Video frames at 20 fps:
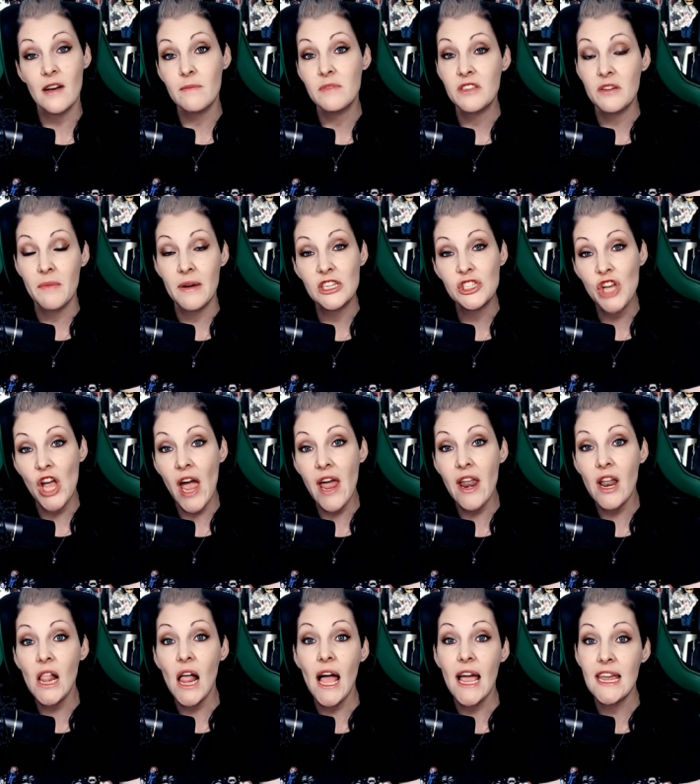to my
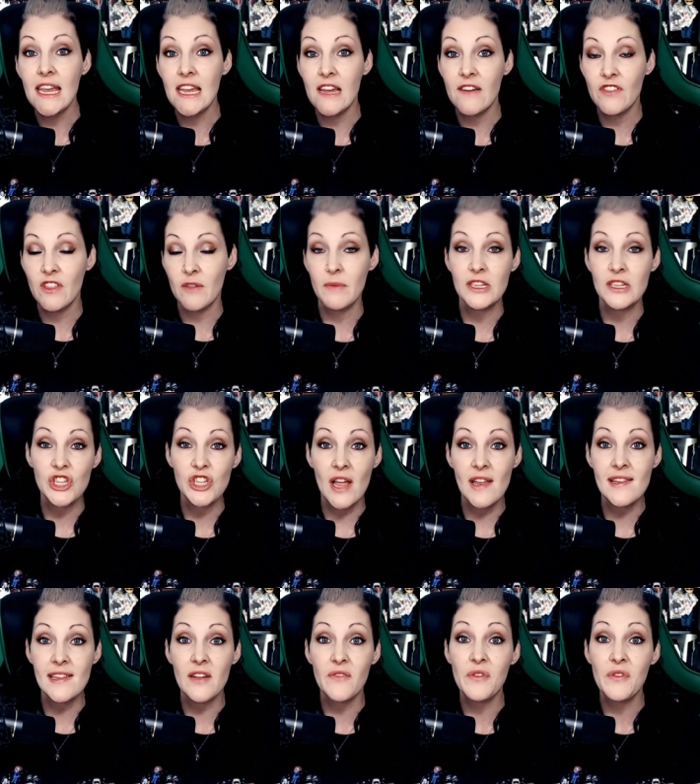channel, I gift them a
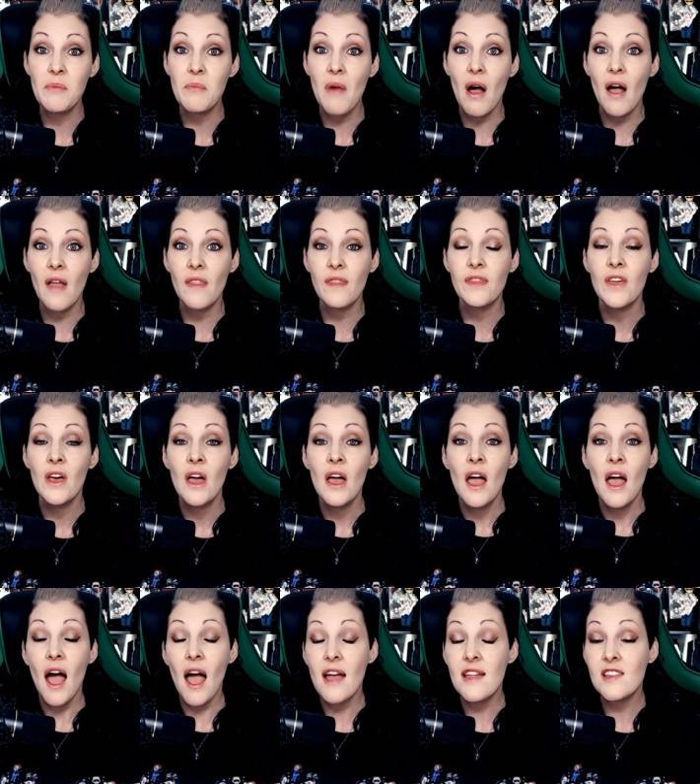chest every month,
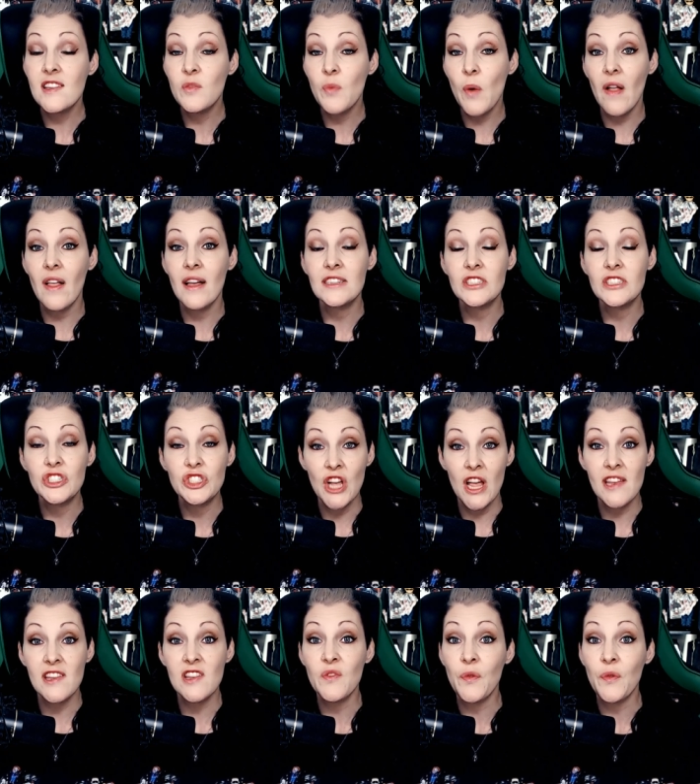as well as
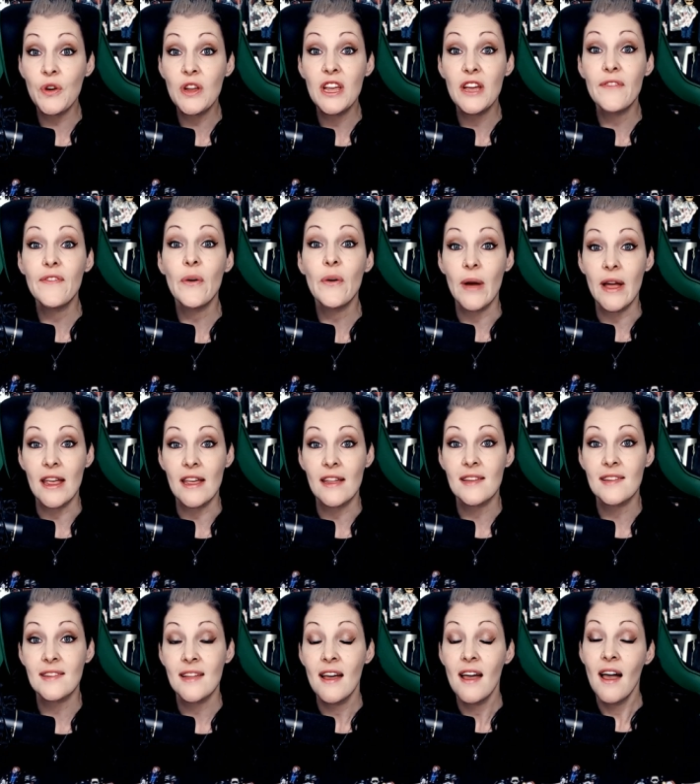chests for giveaways.
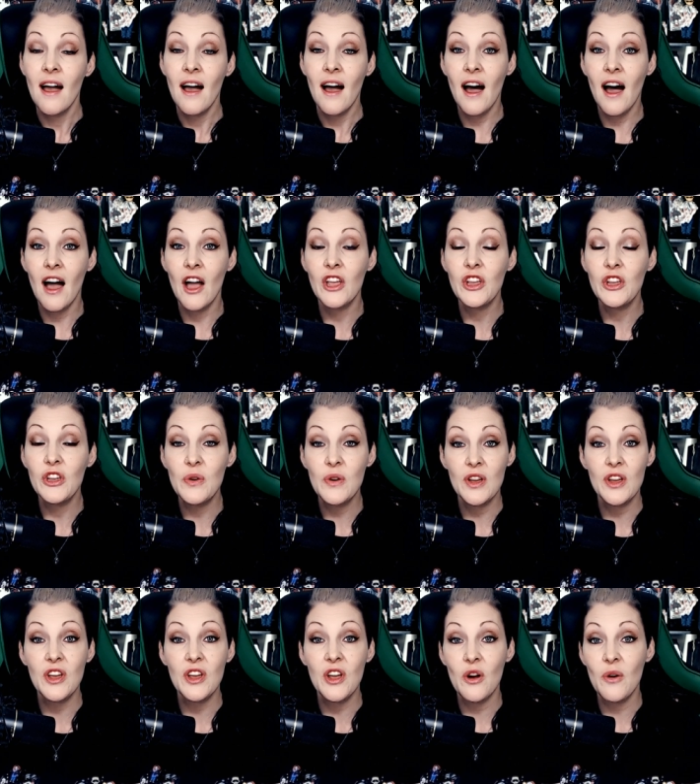Uh, you
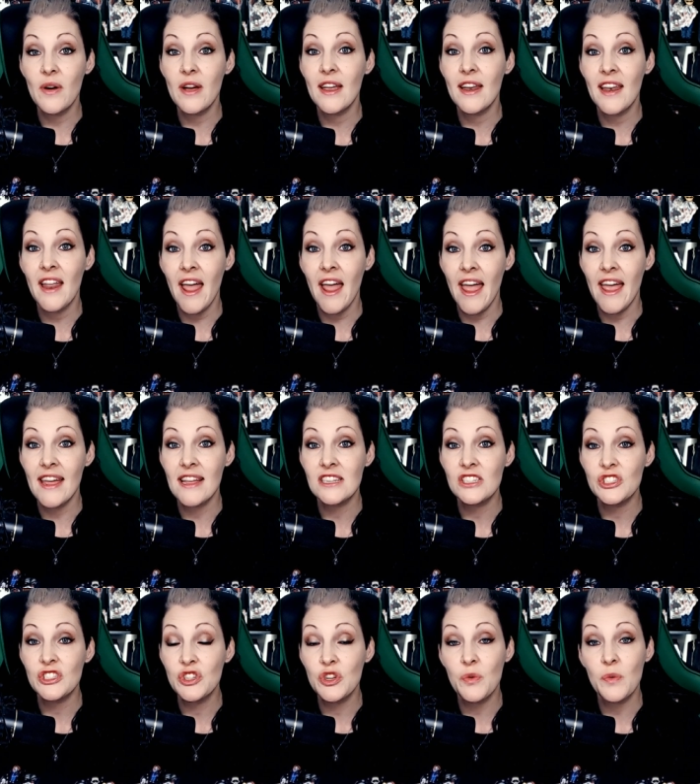can go in
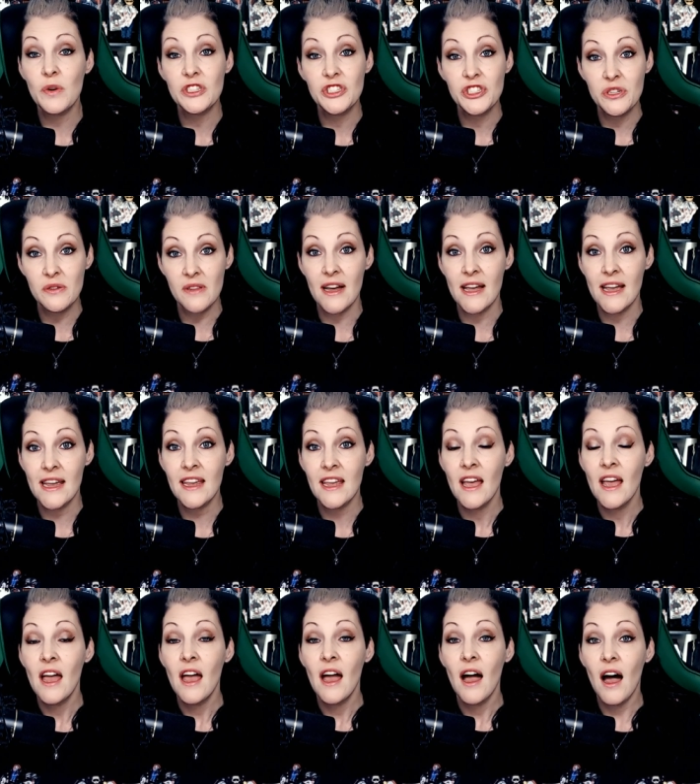and do what you like.
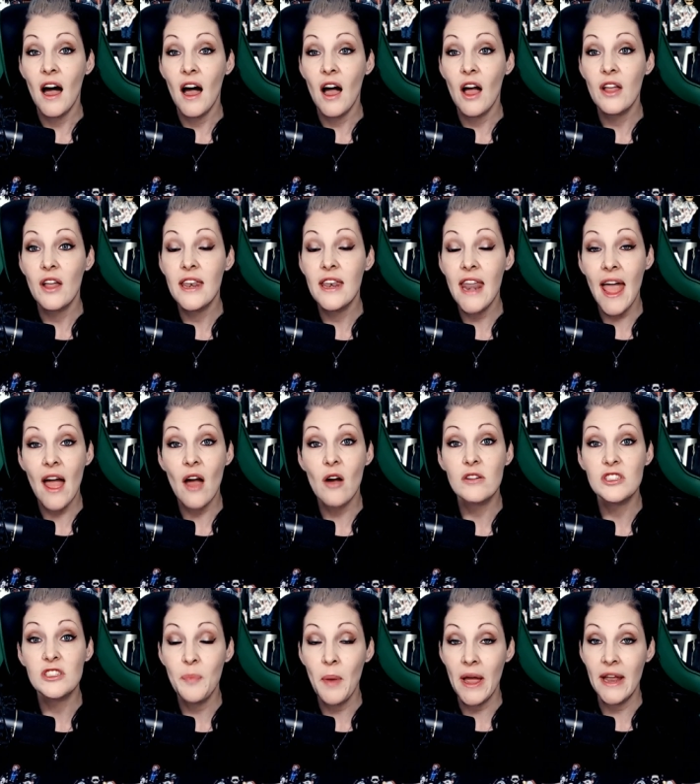Uh, now,
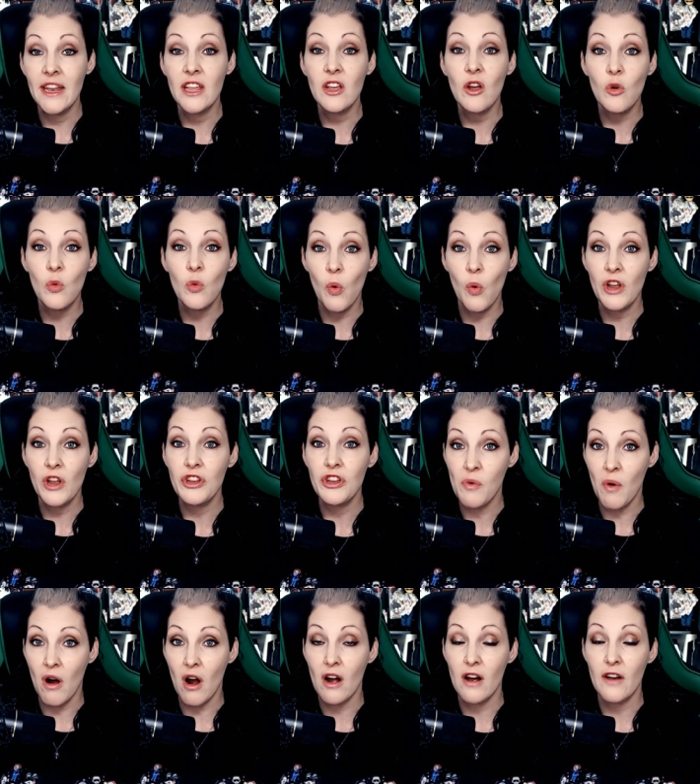depending on what you
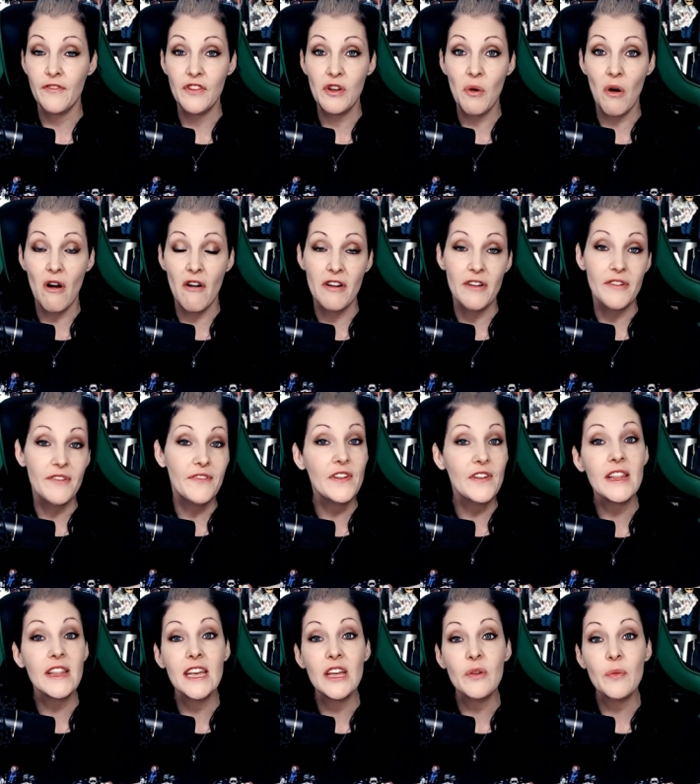are, if you are an
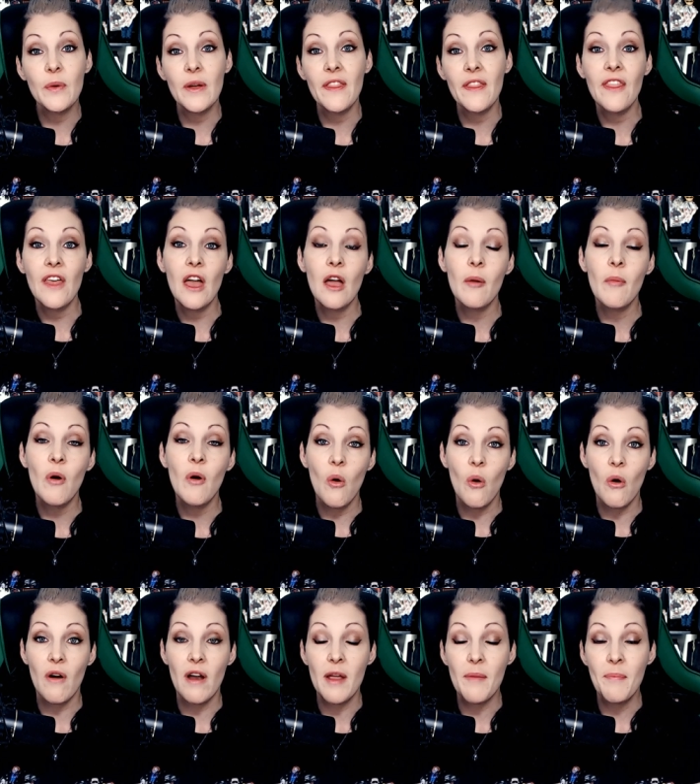affiliate with them
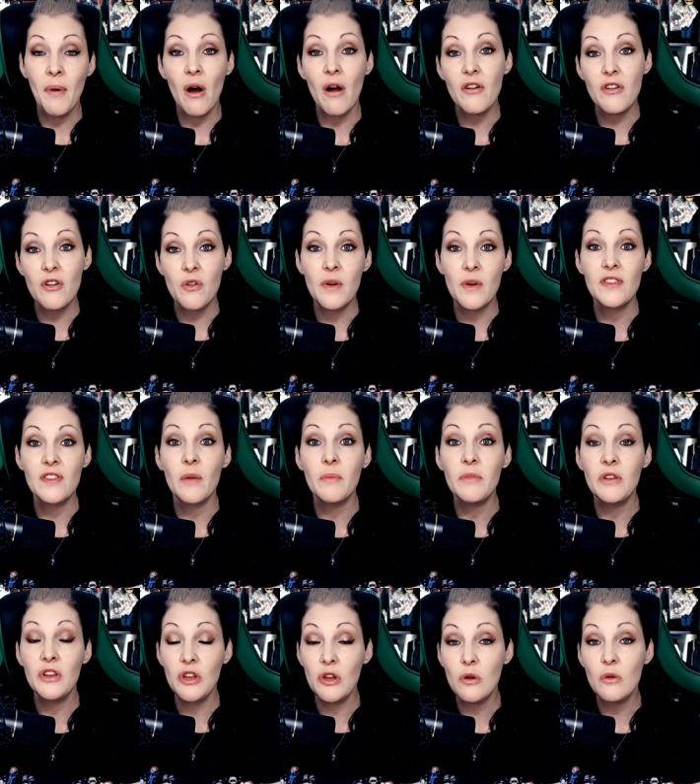or a partner with them,
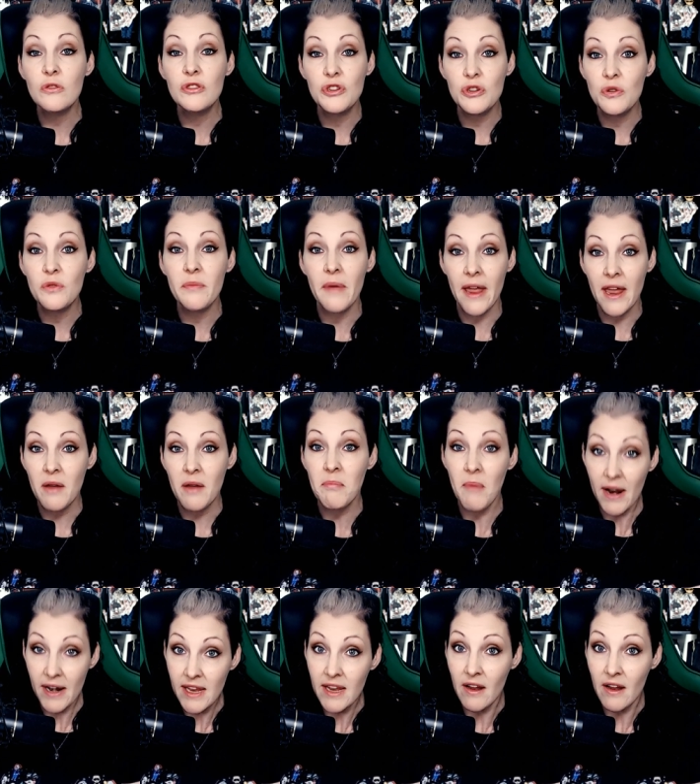you do make
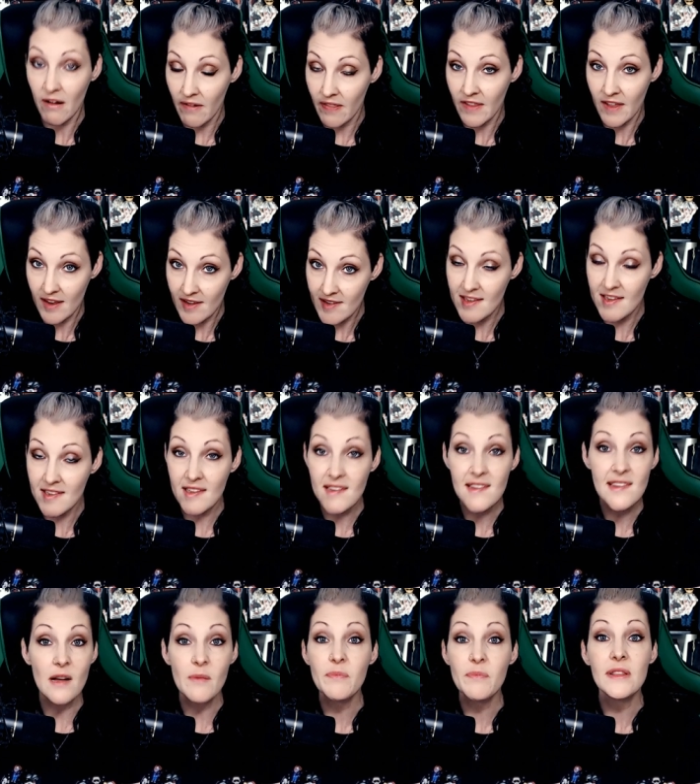money on this. This is
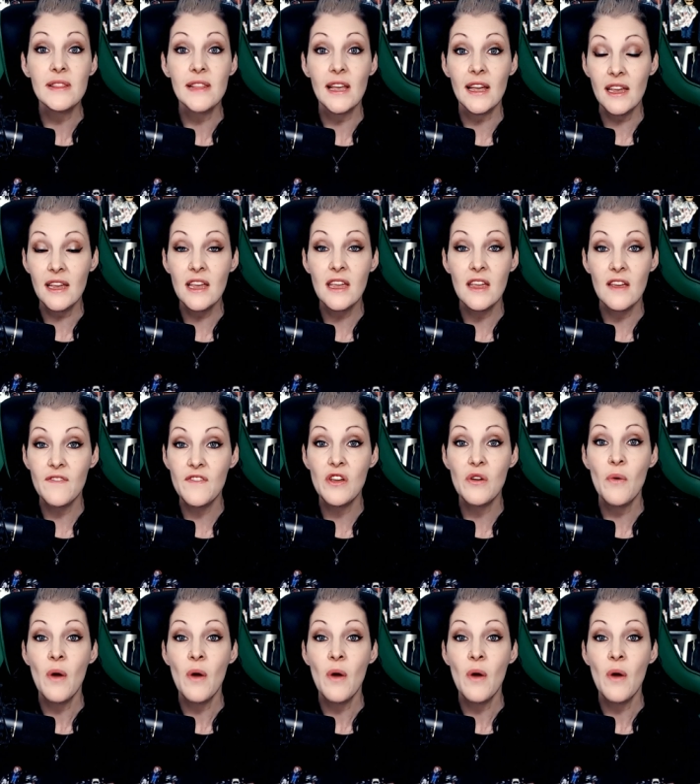something that can give you